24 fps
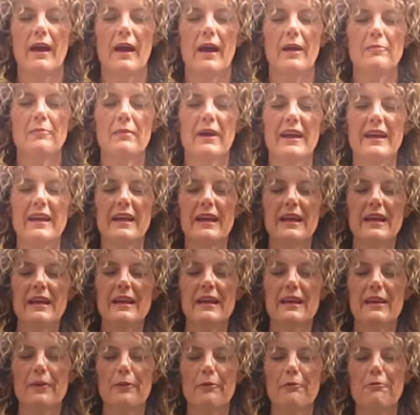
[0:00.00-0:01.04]
Make
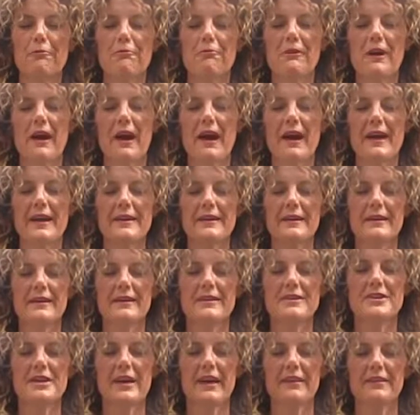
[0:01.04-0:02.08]
any little final
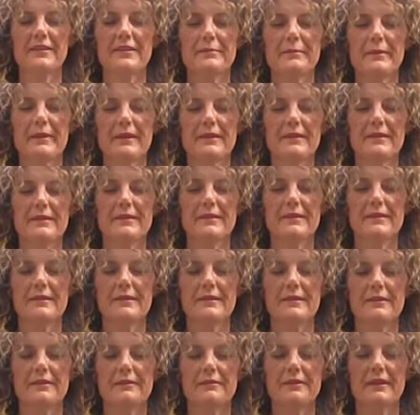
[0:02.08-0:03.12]
adjustments
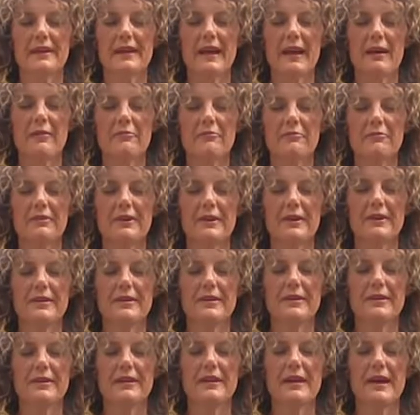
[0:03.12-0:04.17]
for comfort.
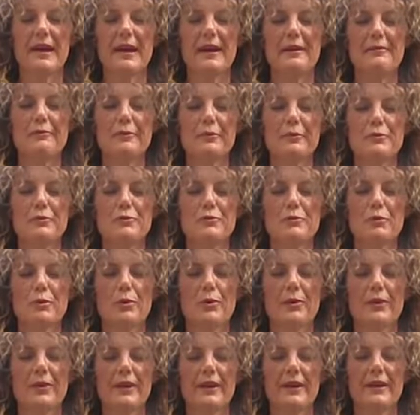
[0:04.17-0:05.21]
The navel's
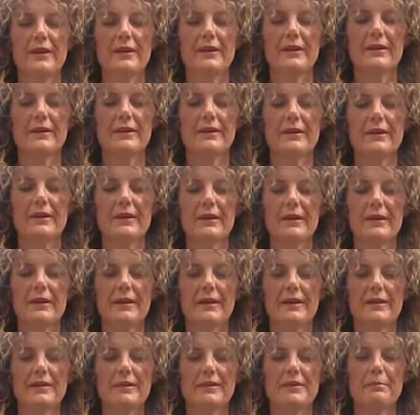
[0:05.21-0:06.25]
drawn
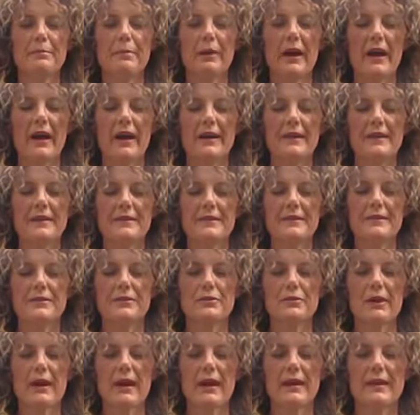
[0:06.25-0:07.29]
in, the spine is
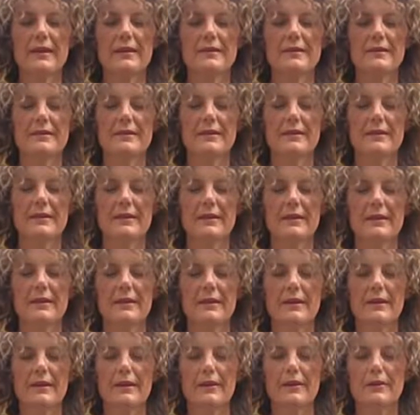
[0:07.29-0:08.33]
straight,
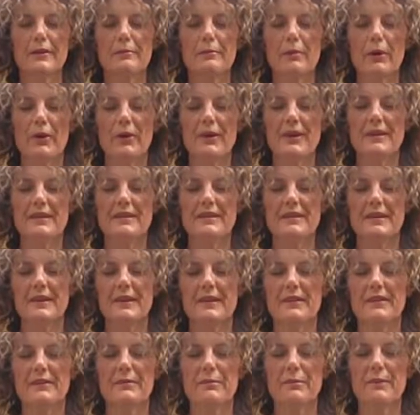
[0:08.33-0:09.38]
the body
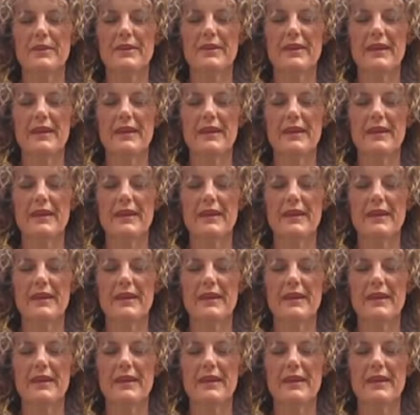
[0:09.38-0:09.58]
sits with